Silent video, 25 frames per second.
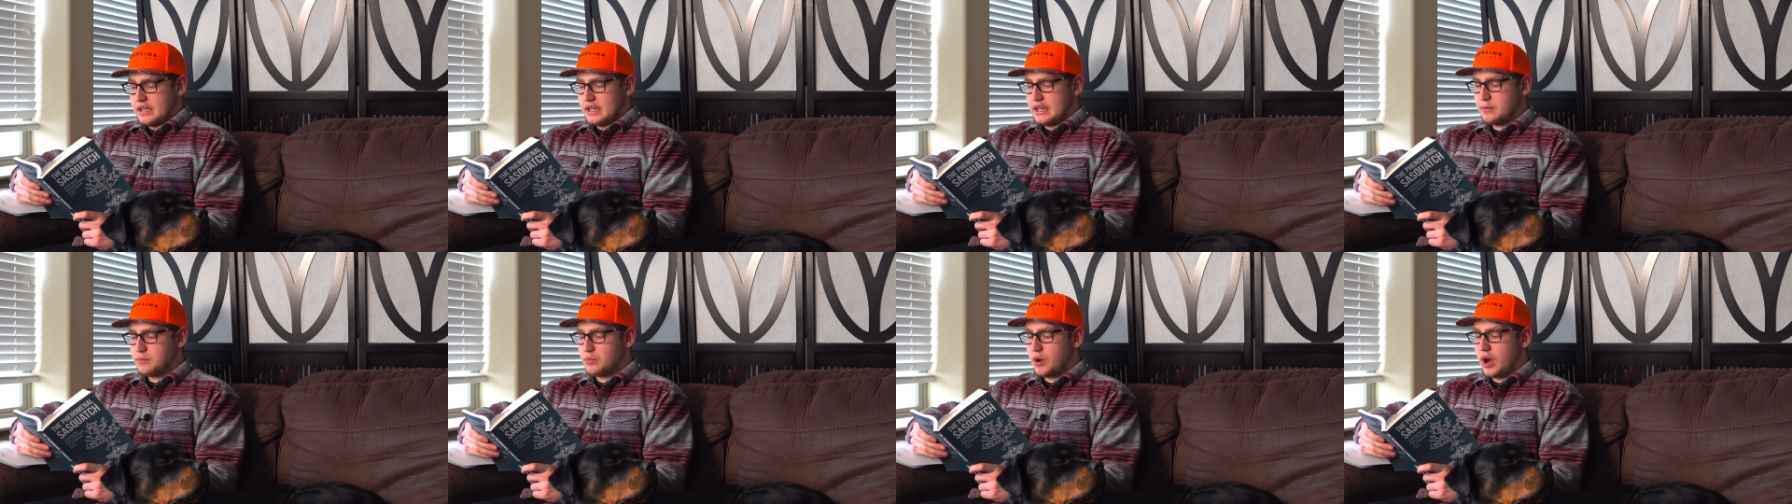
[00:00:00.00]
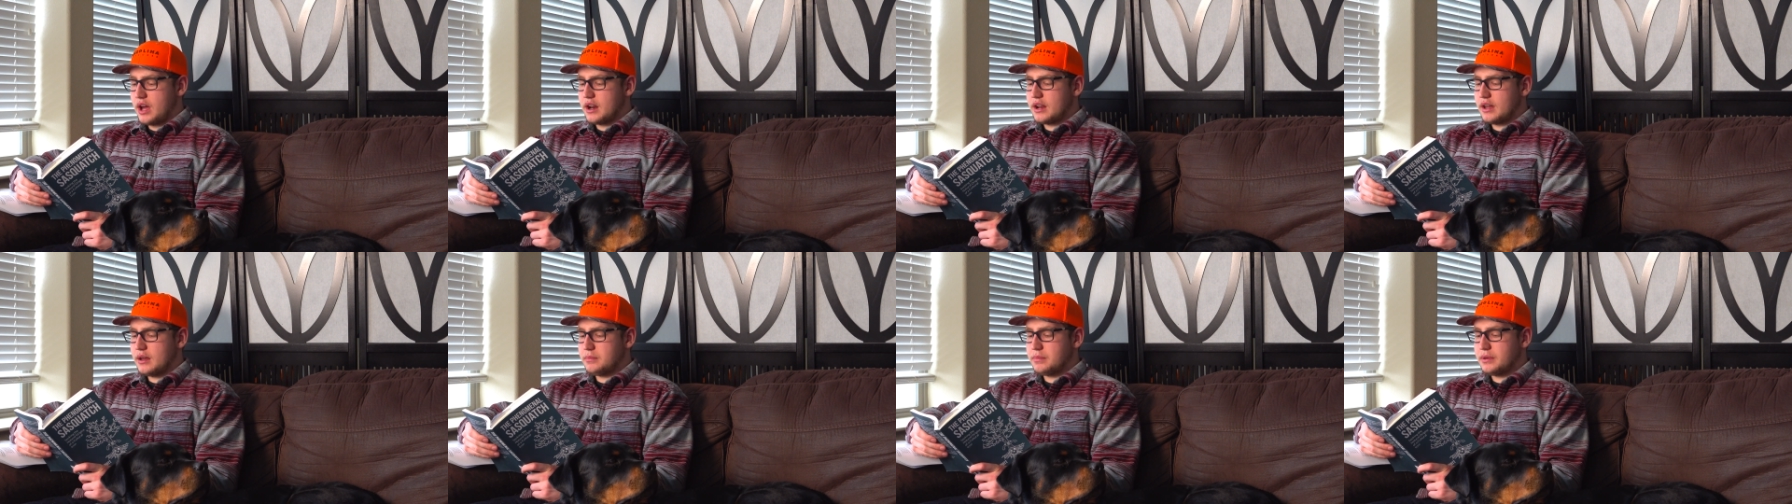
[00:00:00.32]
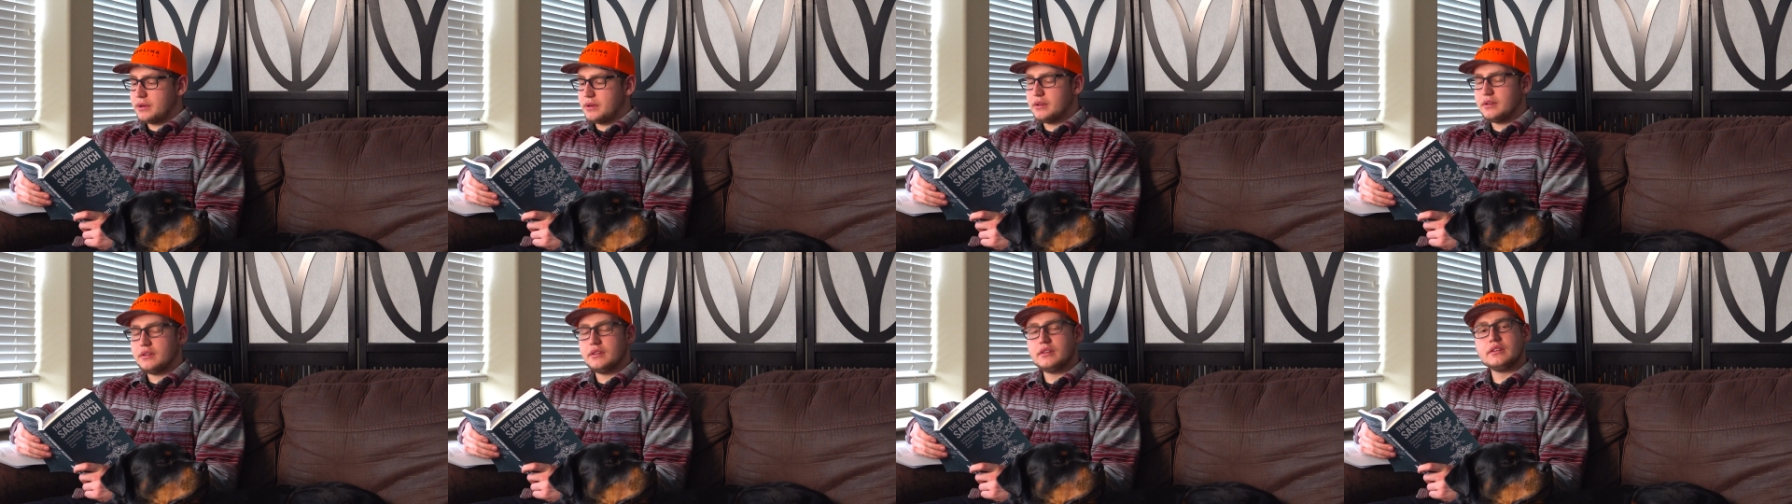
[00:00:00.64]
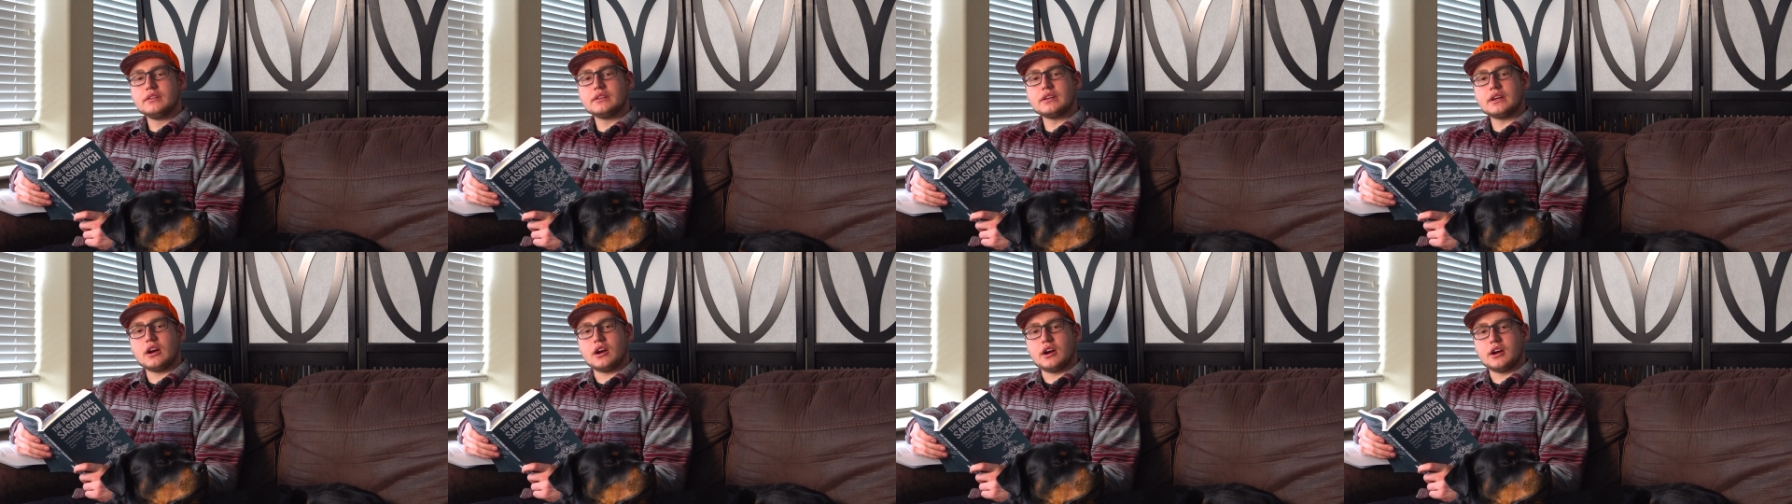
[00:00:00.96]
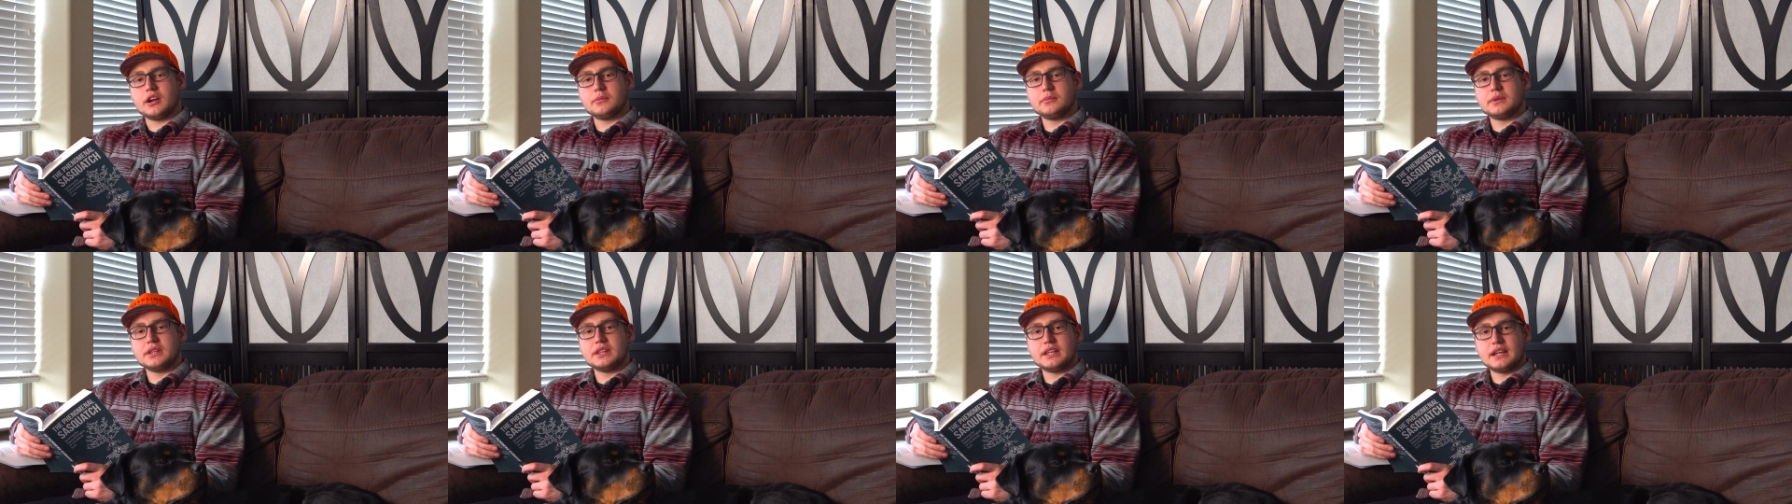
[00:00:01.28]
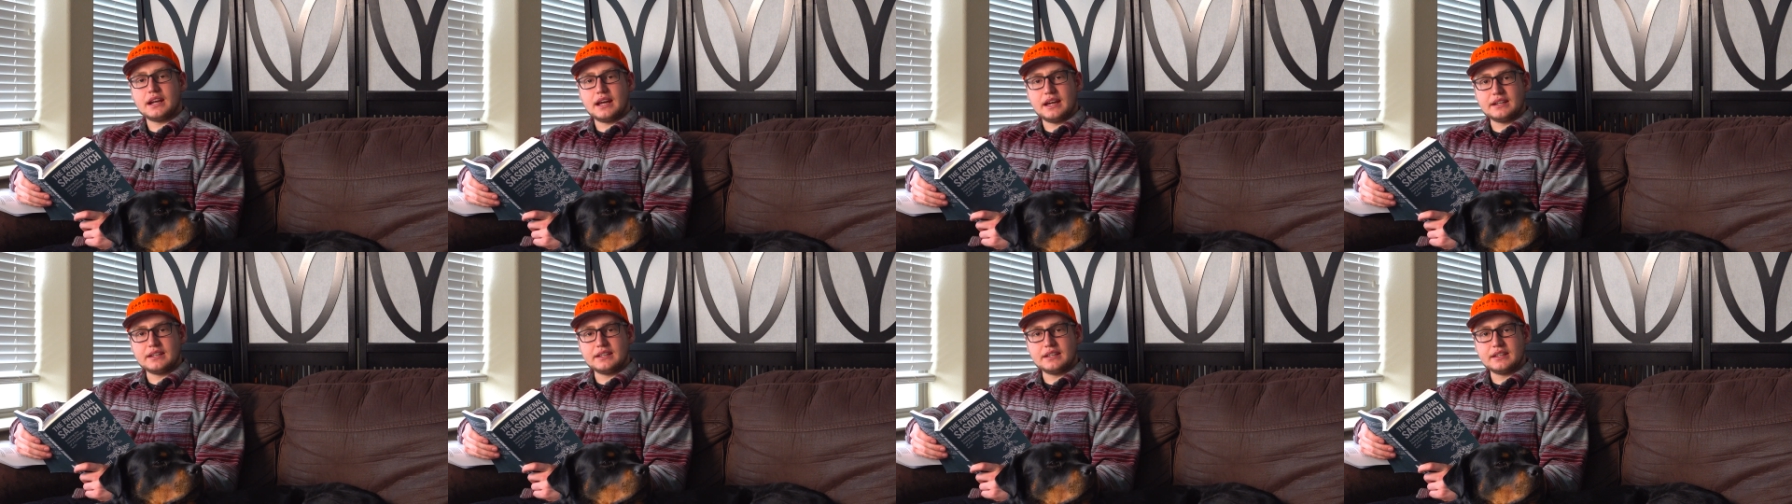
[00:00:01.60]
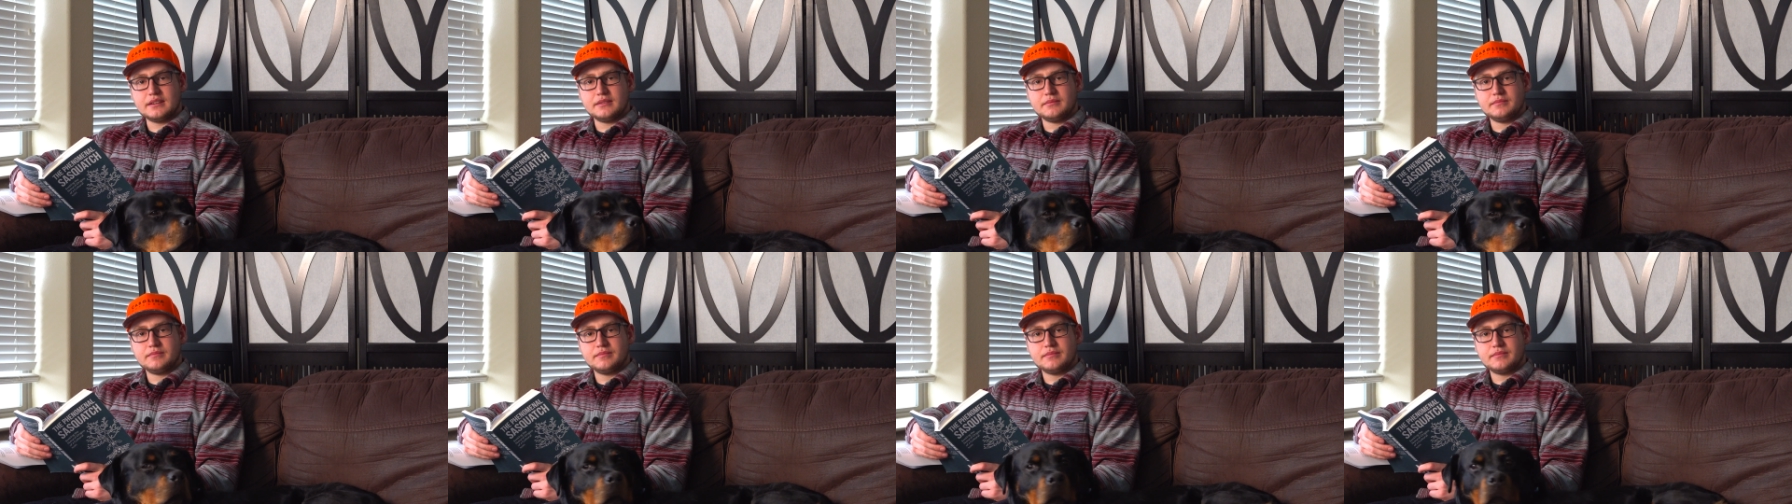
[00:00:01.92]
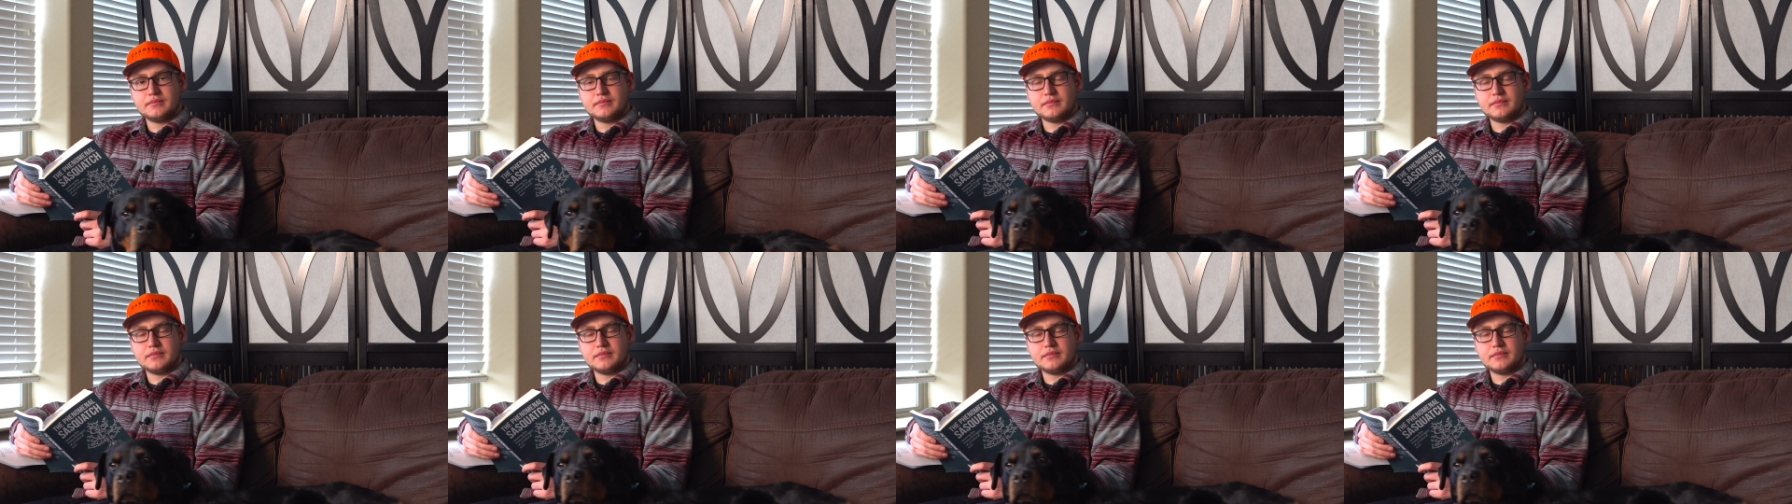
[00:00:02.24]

He brought up the argument that I did,